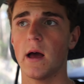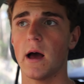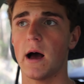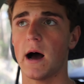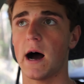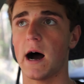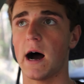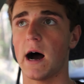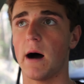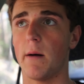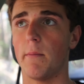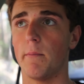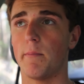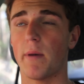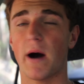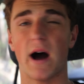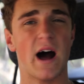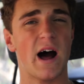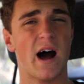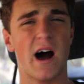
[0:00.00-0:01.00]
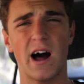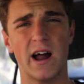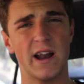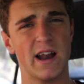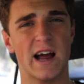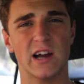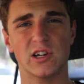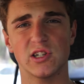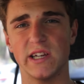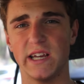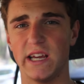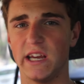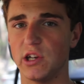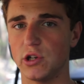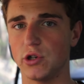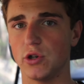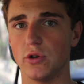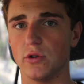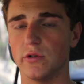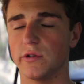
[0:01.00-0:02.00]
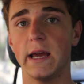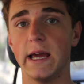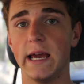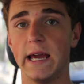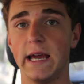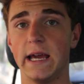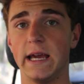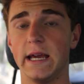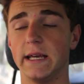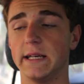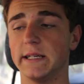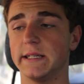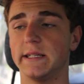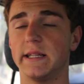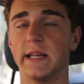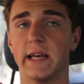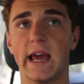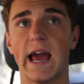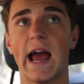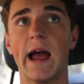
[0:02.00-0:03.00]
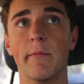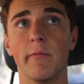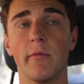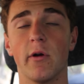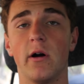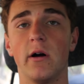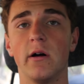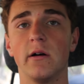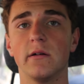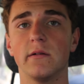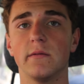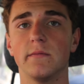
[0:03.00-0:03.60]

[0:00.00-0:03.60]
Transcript: but aren't actually issues, is the camera.